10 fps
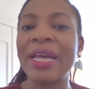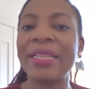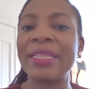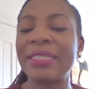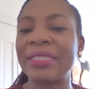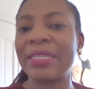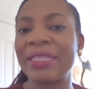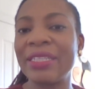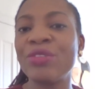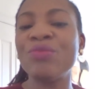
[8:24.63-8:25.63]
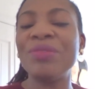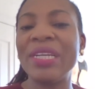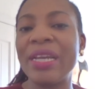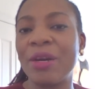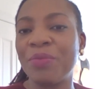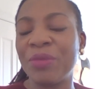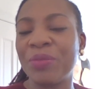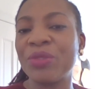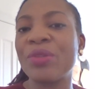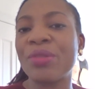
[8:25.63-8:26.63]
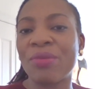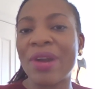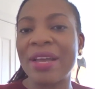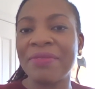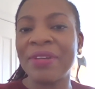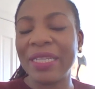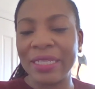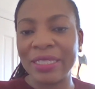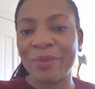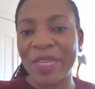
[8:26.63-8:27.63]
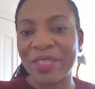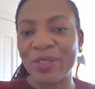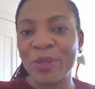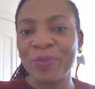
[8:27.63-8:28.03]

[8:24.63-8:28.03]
and things like this really help people to thrive in this space.